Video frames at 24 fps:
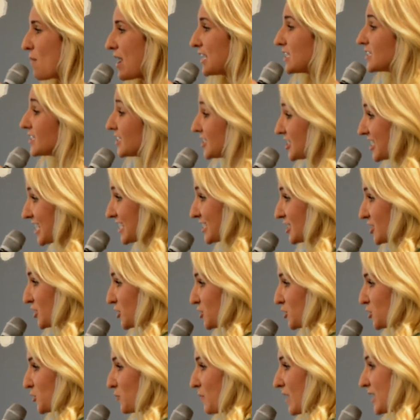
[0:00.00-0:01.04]
to make
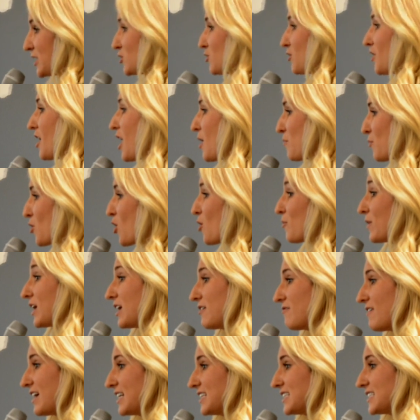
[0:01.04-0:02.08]
suggestions based on
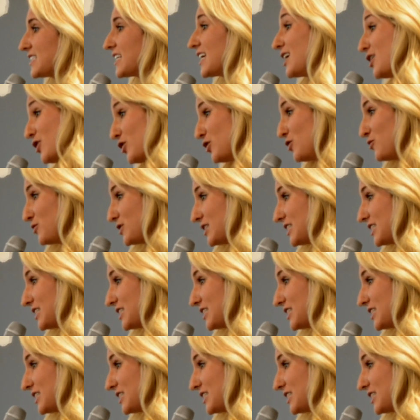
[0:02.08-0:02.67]
upcoming events in the